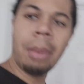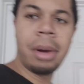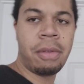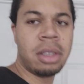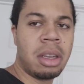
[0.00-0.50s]
be the
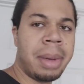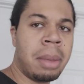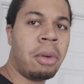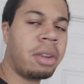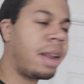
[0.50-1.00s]
first to admit, the
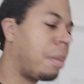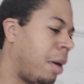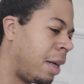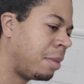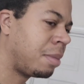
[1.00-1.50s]
more you think
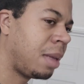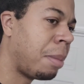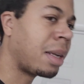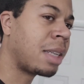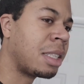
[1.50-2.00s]
about it, it
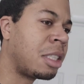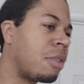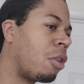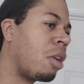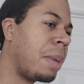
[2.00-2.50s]
makes a lot of sense
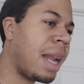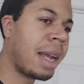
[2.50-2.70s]
for her to be that